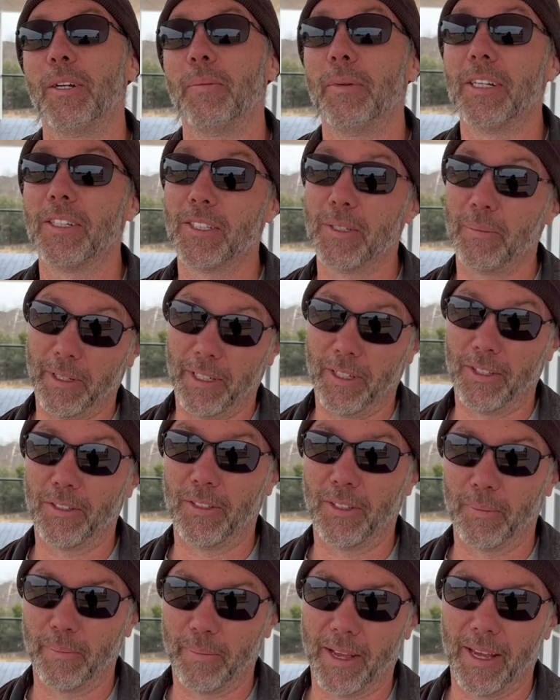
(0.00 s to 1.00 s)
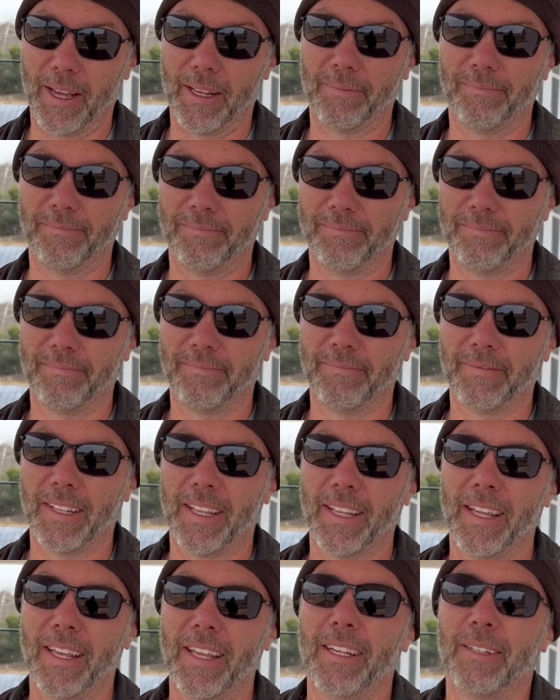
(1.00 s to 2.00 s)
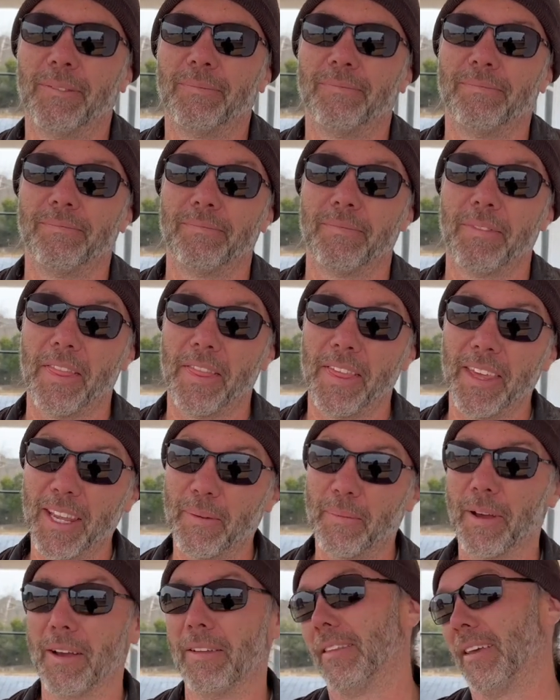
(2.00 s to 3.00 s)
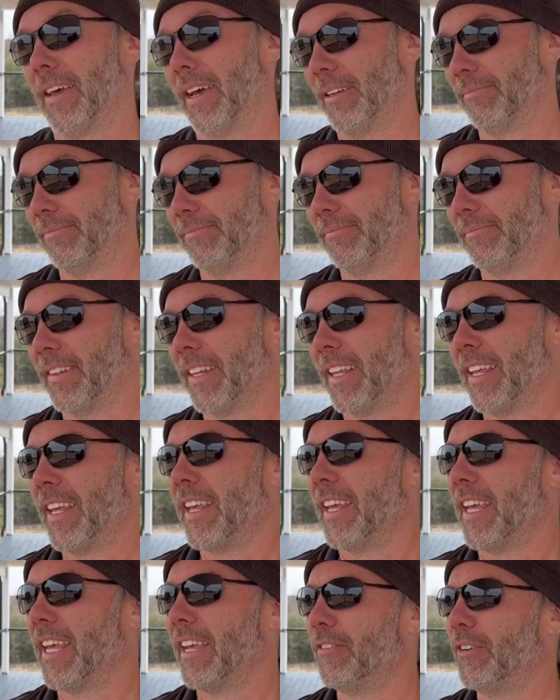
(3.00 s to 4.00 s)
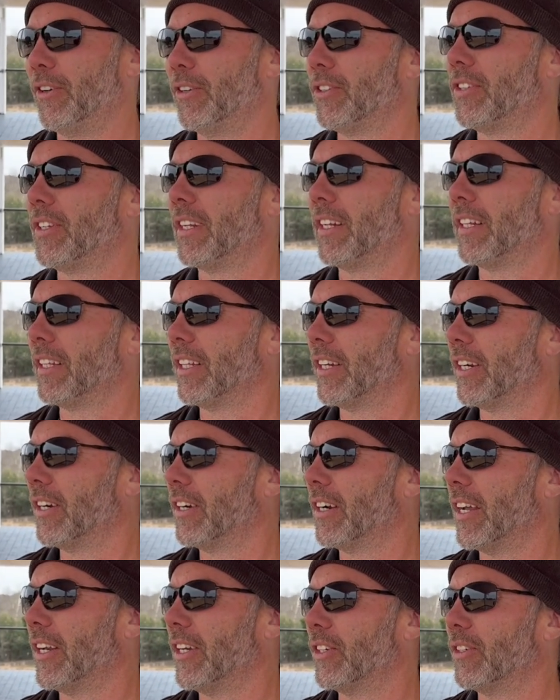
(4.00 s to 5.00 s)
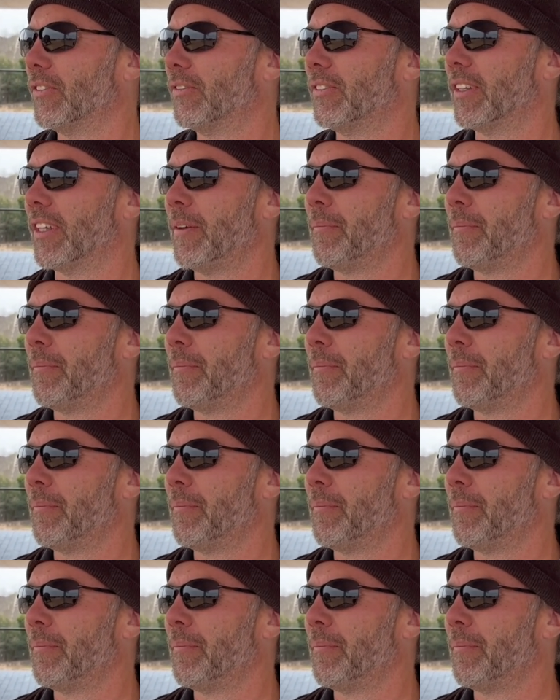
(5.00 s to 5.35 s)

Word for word: make somebody else look bad. Think about that. If you're sitting there and you're